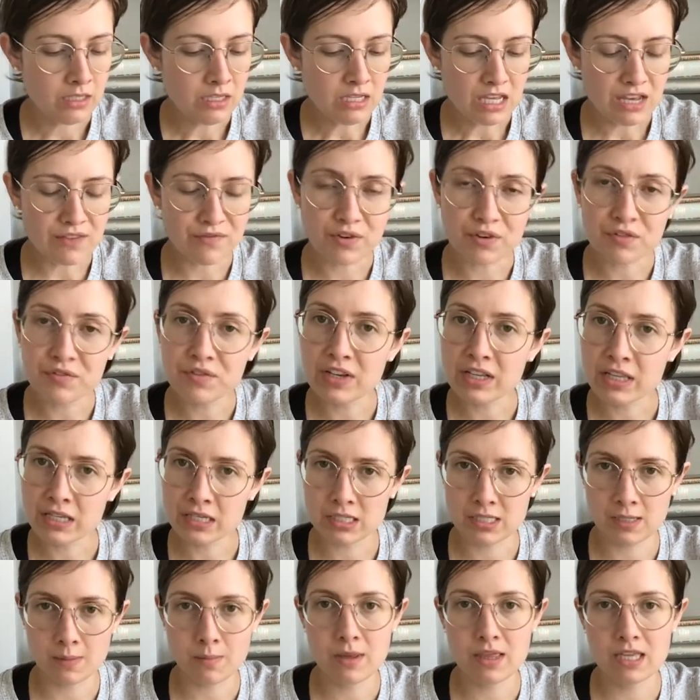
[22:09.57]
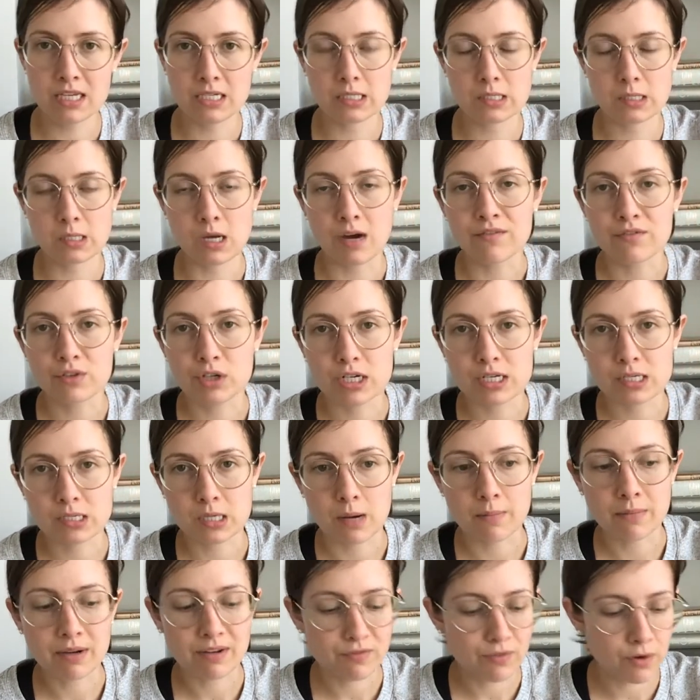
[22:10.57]
If you're feeling some of the discomfort is
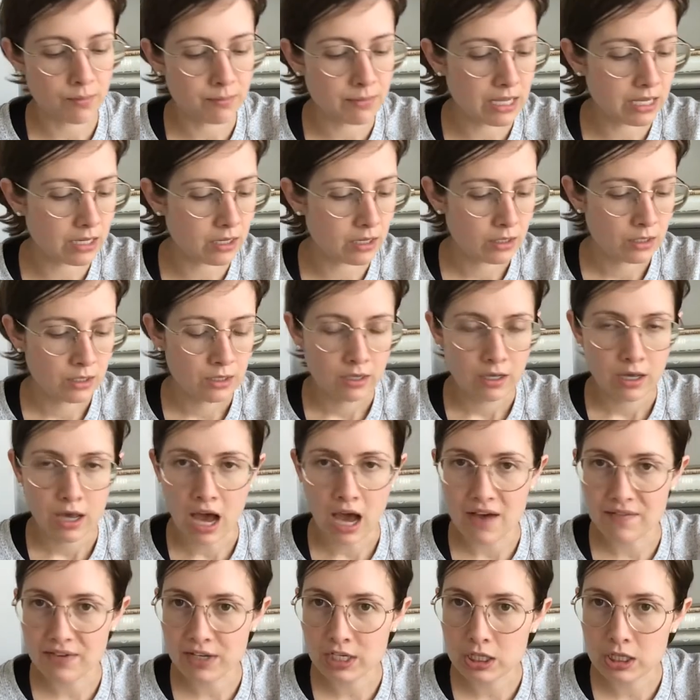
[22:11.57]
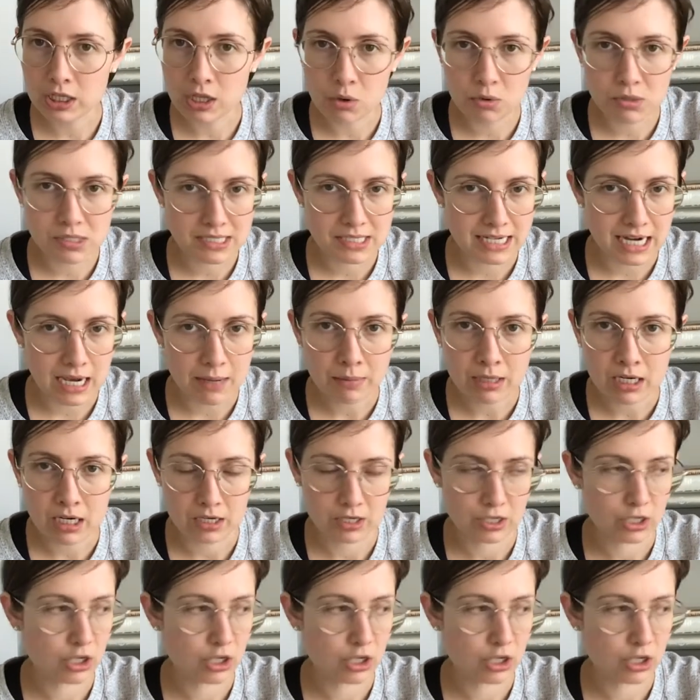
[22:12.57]
coming from like having a low stamina.